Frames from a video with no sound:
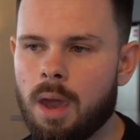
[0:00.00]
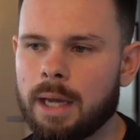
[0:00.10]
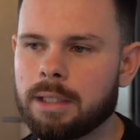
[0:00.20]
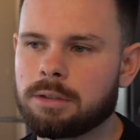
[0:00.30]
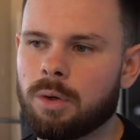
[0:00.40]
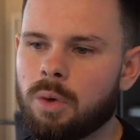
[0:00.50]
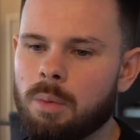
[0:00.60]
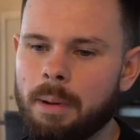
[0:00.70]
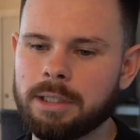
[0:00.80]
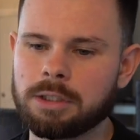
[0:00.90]
And so
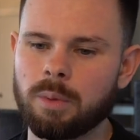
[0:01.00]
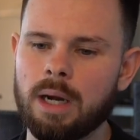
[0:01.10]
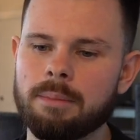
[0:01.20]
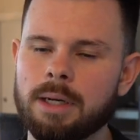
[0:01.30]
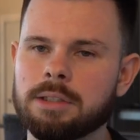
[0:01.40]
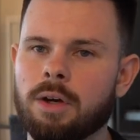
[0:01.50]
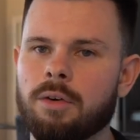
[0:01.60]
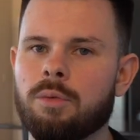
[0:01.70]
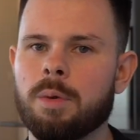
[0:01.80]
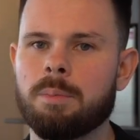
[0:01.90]
by surrounding
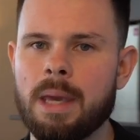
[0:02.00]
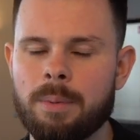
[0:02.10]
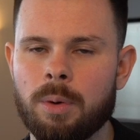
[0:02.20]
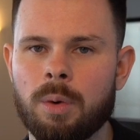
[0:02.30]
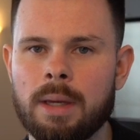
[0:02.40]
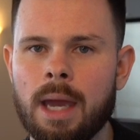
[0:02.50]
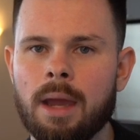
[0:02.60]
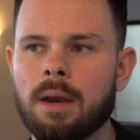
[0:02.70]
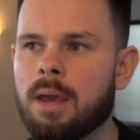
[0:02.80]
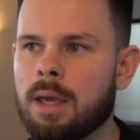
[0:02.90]
myself with people who,
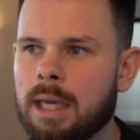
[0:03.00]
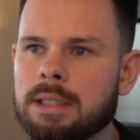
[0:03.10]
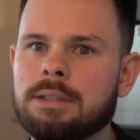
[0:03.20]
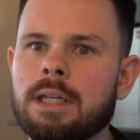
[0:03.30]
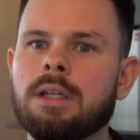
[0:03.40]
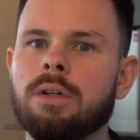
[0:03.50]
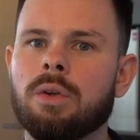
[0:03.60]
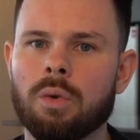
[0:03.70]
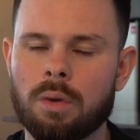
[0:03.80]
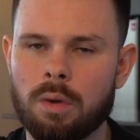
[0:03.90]
again,
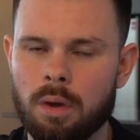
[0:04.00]
continue,